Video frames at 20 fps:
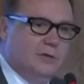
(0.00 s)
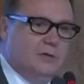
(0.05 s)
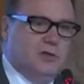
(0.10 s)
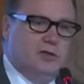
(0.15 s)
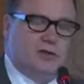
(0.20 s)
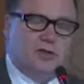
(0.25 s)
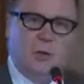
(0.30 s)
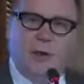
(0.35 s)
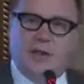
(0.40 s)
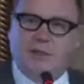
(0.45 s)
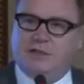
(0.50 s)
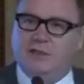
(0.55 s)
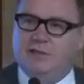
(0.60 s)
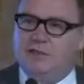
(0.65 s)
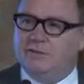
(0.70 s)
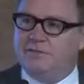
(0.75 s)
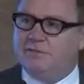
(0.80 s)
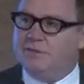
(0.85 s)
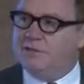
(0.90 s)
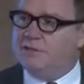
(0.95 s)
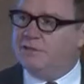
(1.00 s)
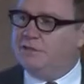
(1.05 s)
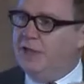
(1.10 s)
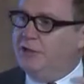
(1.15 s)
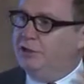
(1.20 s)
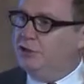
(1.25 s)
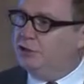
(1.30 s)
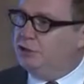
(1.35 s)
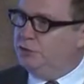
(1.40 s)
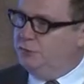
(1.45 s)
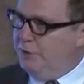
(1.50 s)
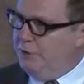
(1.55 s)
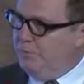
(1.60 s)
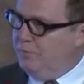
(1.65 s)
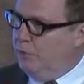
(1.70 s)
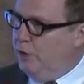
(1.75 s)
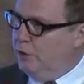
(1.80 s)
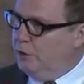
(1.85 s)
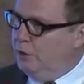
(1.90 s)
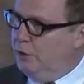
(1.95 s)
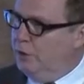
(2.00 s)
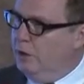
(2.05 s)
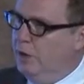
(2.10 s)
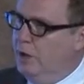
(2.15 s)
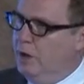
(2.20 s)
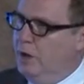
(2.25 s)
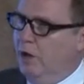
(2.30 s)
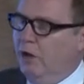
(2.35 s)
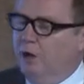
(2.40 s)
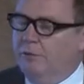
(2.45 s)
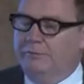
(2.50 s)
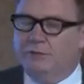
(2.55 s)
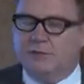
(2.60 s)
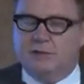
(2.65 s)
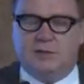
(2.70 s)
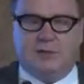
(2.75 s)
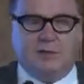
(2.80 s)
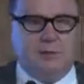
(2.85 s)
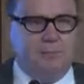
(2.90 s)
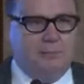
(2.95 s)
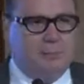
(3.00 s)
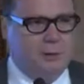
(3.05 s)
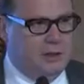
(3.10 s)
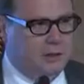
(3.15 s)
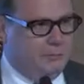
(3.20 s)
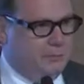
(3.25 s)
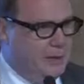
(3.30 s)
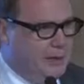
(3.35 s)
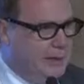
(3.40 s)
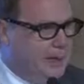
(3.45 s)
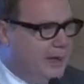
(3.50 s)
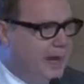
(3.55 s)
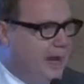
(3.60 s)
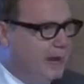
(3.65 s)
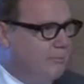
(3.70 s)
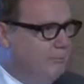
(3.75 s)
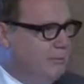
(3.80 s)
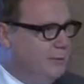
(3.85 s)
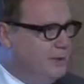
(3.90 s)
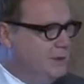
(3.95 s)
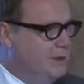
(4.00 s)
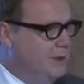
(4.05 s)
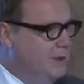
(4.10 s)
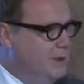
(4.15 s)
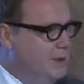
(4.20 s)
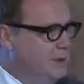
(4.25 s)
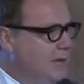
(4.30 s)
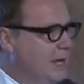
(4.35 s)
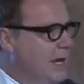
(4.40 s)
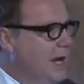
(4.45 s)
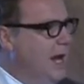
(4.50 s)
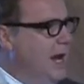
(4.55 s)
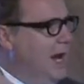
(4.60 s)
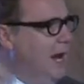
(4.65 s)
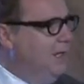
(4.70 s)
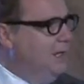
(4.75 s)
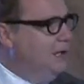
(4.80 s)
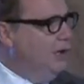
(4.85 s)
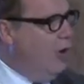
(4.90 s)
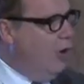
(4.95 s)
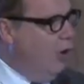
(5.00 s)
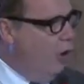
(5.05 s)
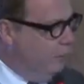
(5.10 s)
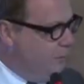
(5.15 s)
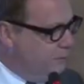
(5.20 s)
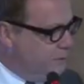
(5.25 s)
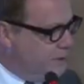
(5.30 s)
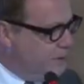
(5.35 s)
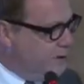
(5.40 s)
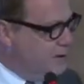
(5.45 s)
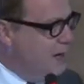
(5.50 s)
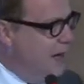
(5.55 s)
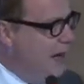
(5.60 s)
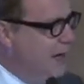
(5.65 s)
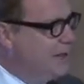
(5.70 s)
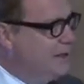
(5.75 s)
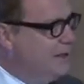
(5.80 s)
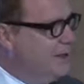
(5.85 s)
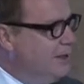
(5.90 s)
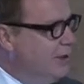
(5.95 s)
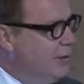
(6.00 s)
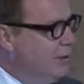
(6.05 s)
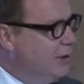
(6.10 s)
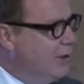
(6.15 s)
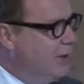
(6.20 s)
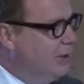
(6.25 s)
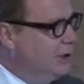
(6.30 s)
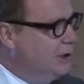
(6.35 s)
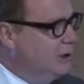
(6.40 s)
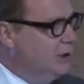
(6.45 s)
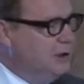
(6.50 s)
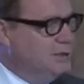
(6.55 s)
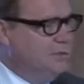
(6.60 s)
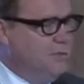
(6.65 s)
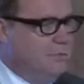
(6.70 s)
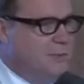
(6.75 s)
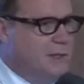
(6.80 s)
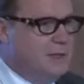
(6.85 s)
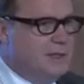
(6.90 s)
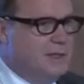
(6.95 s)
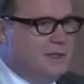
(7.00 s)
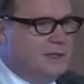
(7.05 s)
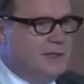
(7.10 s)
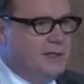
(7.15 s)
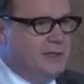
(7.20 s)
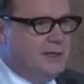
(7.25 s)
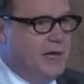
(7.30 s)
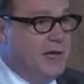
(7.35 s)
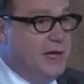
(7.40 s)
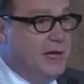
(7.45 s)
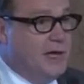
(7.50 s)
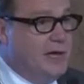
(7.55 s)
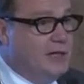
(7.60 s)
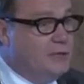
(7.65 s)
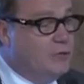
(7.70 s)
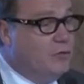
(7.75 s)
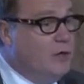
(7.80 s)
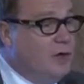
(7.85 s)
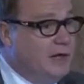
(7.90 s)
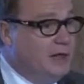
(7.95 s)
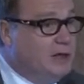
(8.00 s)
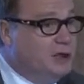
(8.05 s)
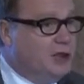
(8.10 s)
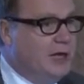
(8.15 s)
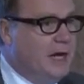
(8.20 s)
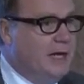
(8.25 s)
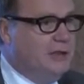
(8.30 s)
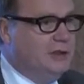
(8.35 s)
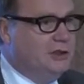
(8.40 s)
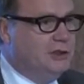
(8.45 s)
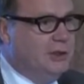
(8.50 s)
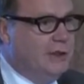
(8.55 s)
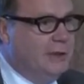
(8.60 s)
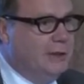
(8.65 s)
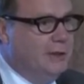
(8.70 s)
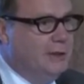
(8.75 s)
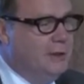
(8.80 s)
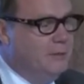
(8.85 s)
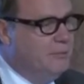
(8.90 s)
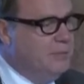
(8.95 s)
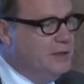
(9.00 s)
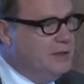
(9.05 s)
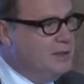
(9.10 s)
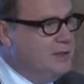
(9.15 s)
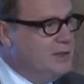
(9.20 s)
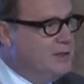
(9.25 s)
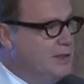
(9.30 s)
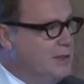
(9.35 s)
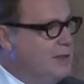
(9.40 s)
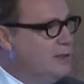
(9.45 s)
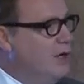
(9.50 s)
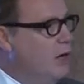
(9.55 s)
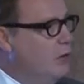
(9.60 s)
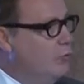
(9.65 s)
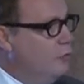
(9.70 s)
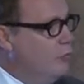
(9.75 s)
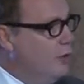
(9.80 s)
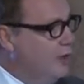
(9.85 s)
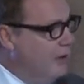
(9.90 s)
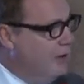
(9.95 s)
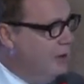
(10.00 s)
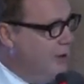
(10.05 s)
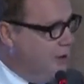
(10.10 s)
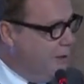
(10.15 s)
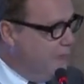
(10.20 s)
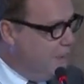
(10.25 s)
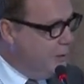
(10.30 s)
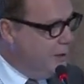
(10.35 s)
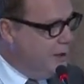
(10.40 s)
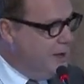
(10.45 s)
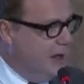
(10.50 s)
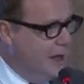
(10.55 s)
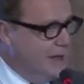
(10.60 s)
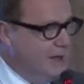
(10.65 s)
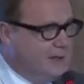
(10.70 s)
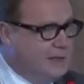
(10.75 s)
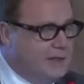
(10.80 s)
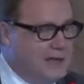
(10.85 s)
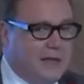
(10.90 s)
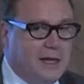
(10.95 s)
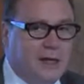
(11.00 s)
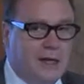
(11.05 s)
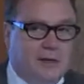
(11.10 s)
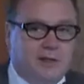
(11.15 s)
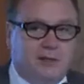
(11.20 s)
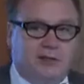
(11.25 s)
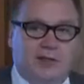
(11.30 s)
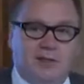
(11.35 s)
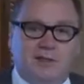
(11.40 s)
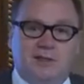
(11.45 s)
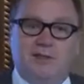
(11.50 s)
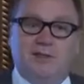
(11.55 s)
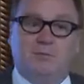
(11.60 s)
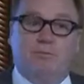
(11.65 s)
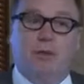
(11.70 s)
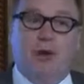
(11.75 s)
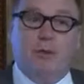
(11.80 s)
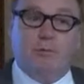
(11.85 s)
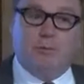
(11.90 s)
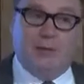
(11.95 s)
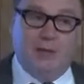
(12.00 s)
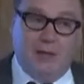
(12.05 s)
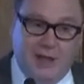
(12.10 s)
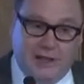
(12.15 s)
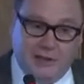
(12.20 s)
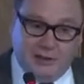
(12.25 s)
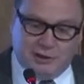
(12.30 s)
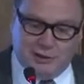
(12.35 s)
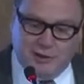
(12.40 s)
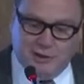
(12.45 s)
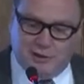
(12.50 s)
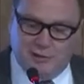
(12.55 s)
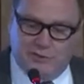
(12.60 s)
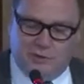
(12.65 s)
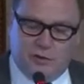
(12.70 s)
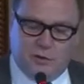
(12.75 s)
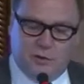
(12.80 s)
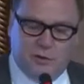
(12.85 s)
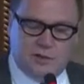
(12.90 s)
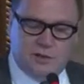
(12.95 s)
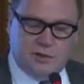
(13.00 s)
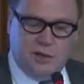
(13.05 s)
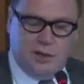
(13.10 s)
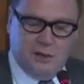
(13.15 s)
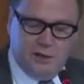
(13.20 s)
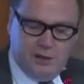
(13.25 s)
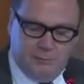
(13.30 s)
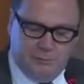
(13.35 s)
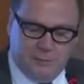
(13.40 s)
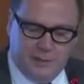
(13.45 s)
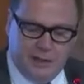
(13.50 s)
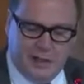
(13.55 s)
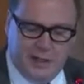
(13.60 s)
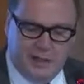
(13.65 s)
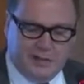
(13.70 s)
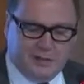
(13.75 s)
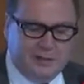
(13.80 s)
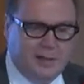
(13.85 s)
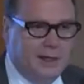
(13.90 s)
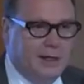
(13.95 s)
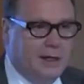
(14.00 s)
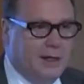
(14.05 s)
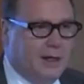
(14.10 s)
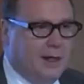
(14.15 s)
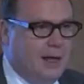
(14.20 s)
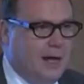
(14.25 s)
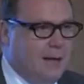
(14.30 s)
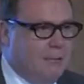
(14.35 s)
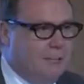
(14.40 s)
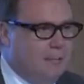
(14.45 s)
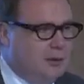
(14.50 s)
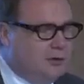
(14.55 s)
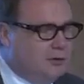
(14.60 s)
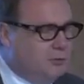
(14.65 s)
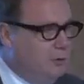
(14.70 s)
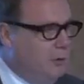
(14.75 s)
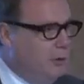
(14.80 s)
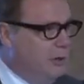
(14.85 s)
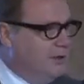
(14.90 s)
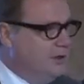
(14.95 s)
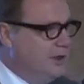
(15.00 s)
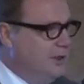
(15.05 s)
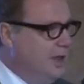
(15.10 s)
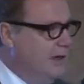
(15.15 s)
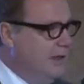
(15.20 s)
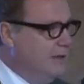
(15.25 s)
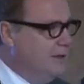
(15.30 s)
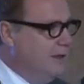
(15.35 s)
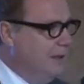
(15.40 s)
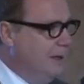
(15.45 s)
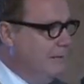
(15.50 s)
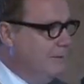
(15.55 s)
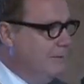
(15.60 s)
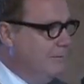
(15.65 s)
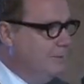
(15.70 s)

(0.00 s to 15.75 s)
The 20th century model of suburban campuses and off-site locations for businesses is really changing. Businesses are re-urbanizing just as populations, of course, are urbanizing and metropolitanizing.